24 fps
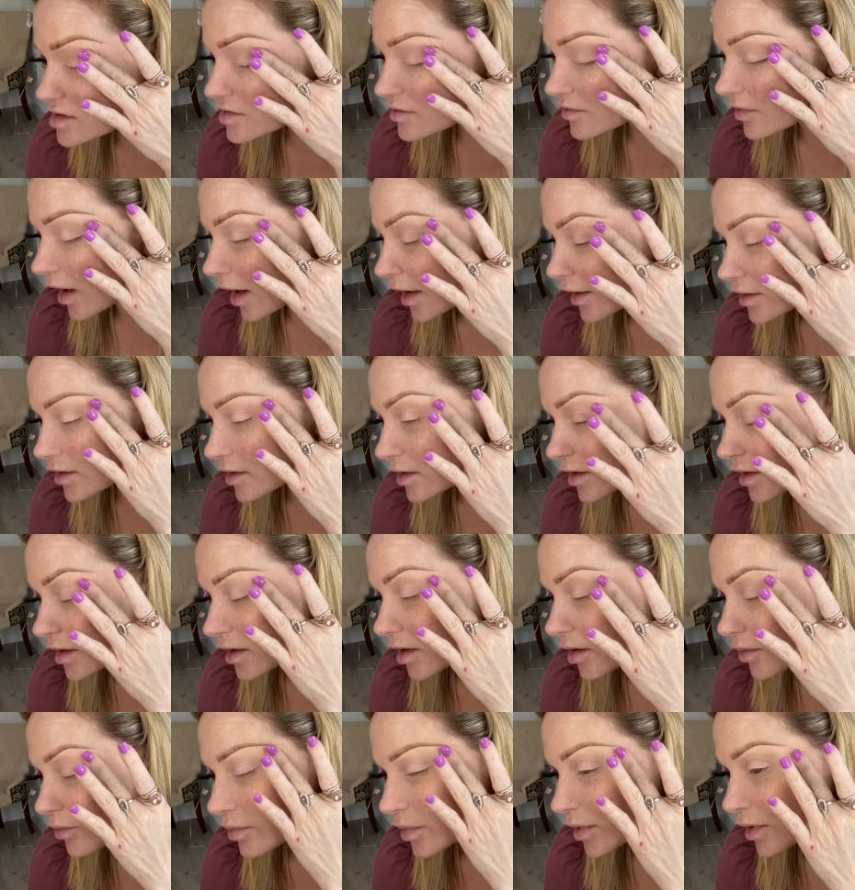finally
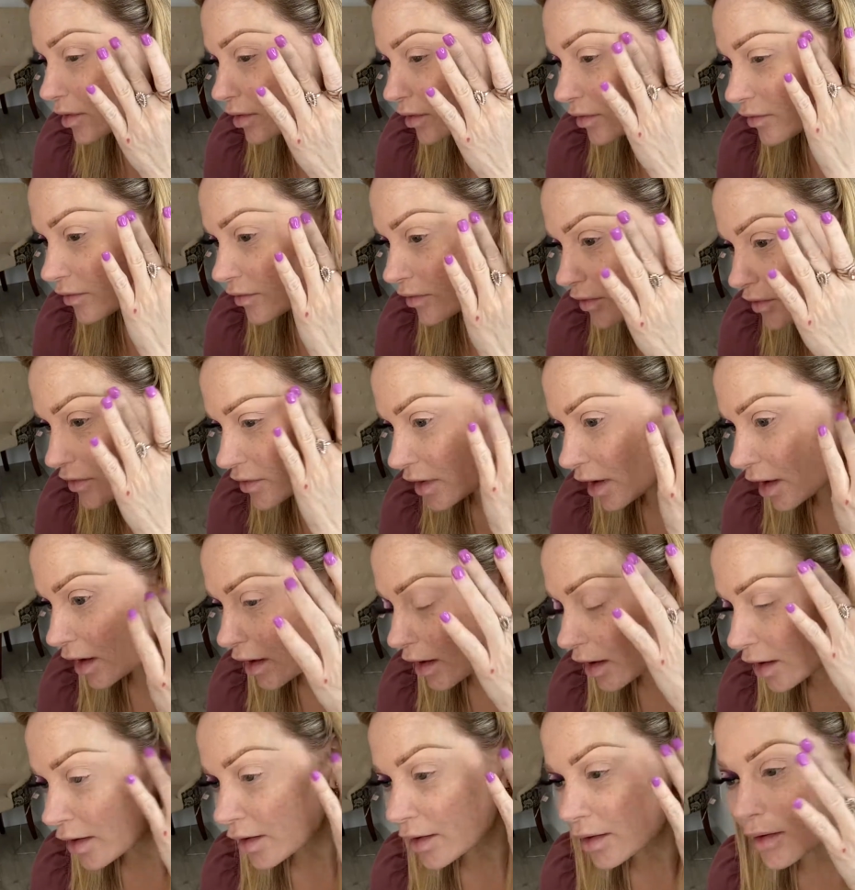a beautiful
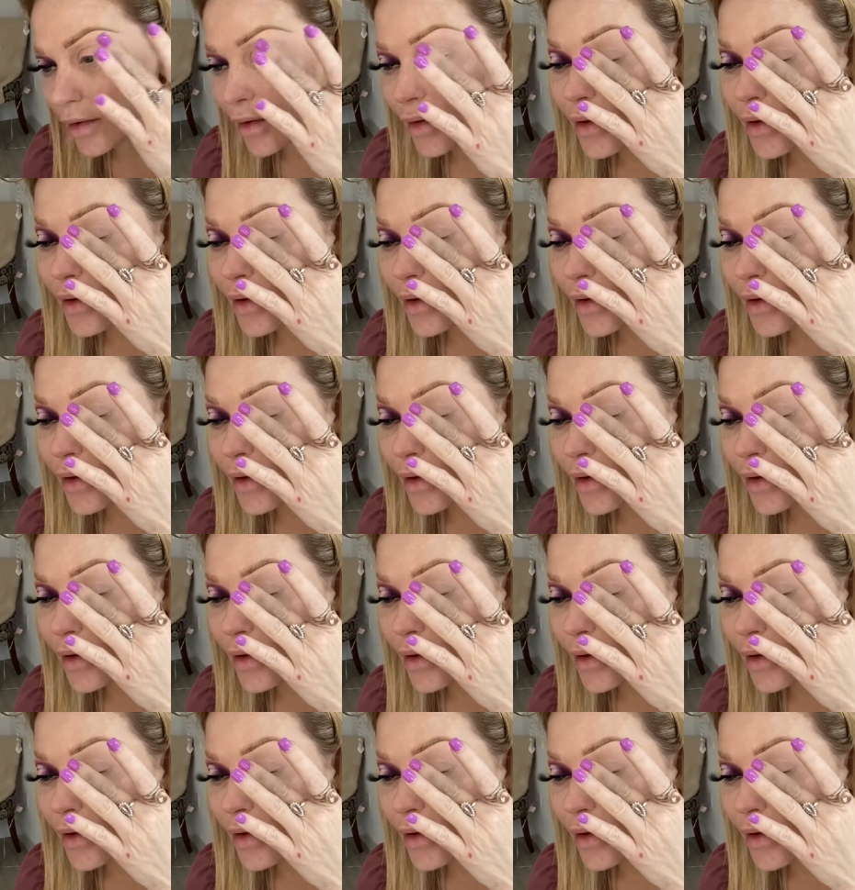day.